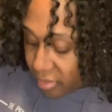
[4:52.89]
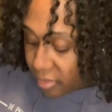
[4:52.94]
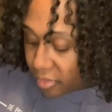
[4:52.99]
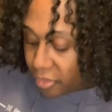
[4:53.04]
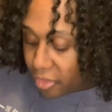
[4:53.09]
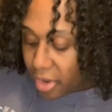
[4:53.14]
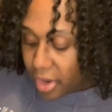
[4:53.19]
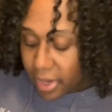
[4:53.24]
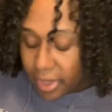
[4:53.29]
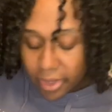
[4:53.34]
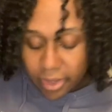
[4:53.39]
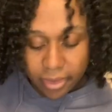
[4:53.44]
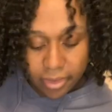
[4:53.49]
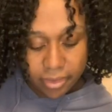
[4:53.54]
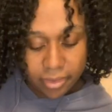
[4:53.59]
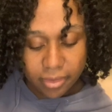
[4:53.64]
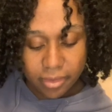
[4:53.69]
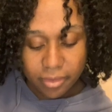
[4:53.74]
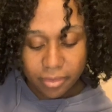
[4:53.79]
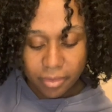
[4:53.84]
Right.
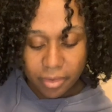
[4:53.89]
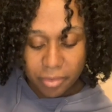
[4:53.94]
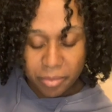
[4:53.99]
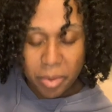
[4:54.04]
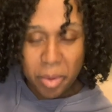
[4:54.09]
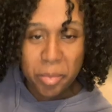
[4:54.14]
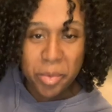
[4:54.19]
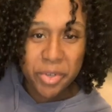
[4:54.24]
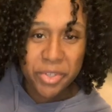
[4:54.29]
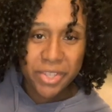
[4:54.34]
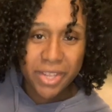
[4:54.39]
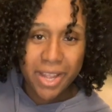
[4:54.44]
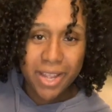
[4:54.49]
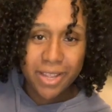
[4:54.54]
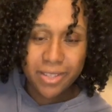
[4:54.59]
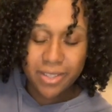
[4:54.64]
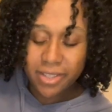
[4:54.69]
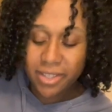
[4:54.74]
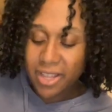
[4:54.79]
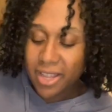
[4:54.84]
Remember,
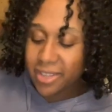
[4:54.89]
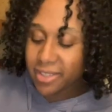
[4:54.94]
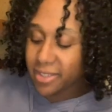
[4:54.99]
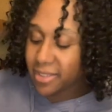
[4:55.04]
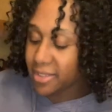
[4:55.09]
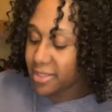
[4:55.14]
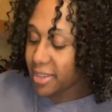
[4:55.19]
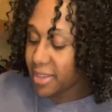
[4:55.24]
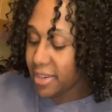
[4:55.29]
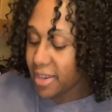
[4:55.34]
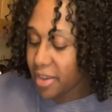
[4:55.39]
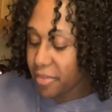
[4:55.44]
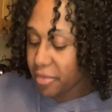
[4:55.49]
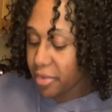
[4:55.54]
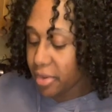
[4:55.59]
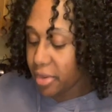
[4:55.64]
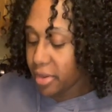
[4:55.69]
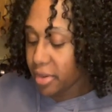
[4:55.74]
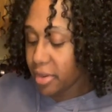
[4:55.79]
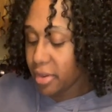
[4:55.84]
science classes say never.
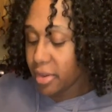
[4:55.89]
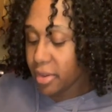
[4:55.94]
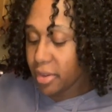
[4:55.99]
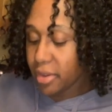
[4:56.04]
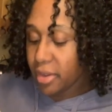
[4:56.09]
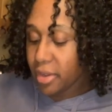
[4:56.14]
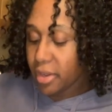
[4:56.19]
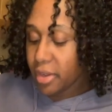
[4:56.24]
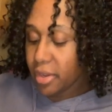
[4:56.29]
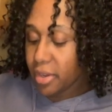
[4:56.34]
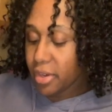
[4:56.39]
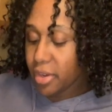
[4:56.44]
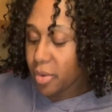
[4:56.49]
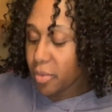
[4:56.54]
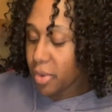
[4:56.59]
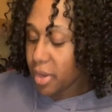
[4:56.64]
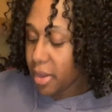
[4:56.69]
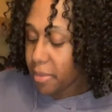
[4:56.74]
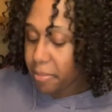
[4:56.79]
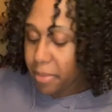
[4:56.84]
You don't
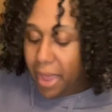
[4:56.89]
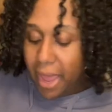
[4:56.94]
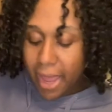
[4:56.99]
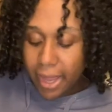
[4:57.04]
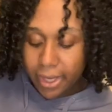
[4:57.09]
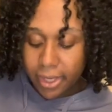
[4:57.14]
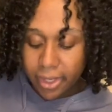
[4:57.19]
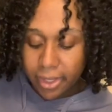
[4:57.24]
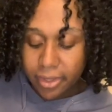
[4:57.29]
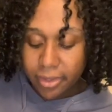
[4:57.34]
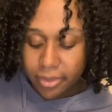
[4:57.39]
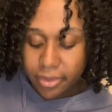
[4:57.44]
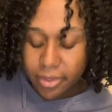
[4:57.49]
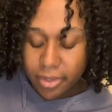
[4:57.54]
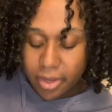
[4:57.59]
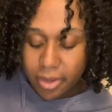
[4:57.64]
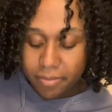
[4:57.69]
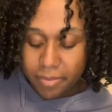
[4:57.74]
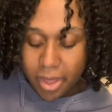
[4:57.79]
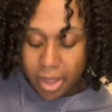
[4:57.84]
want to pack it, so
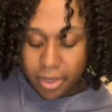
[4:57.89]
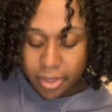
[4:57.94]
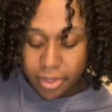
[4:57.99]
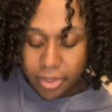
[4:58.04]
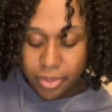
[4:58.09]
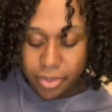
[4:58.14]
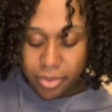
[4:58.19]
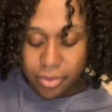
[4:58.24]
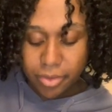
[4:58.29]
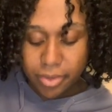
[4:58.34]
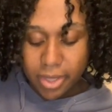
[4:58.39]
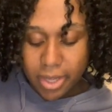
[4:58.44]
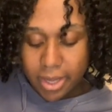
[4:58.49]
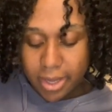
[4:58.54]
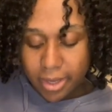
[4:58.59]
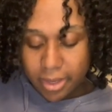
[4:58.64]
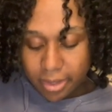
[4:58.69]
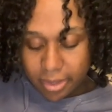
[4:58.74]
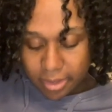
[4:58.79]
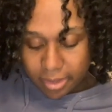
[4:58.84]
I'm not going to do
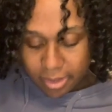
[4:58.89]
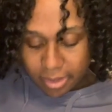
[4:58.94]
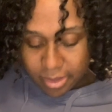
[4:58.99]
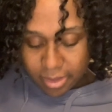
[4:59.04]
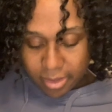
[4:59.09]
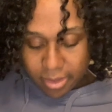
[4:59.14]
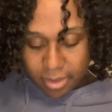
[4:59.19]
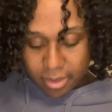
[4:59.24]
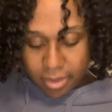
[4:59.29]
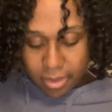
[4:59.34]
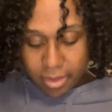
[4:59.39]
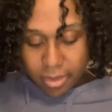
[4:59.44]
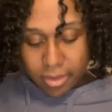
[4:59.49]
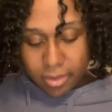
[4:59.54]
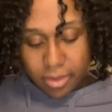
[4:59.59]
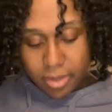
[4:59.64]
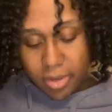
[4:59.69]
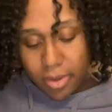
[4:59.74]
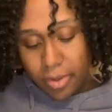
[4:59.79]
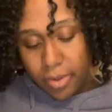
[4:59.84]
that.
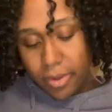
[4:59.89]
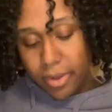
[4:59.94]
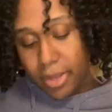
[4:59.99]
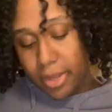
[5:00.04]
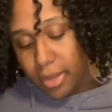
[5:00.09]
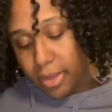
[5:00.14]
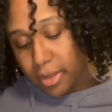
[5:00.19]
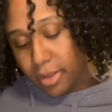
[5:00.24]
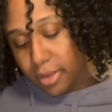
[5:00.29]
So, okay.